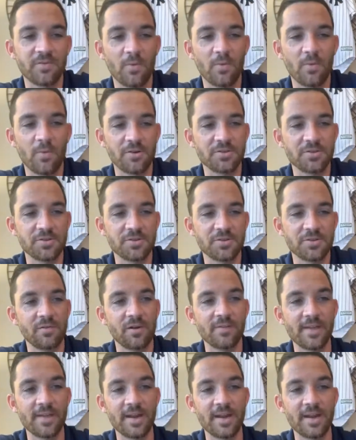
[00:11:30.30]
Had to go
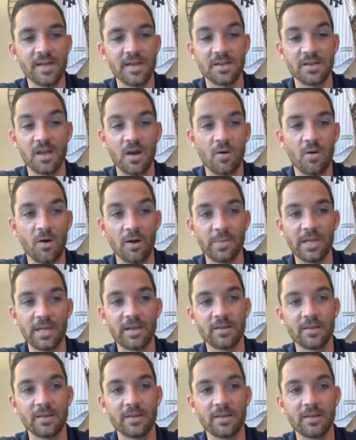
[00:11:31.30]
RB in
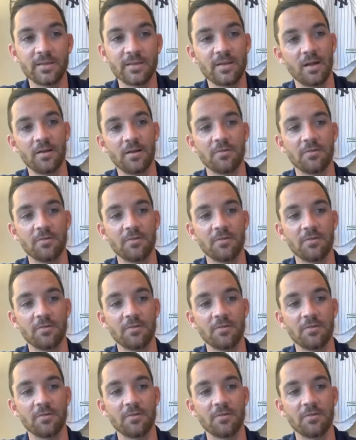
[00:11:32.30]
round 4,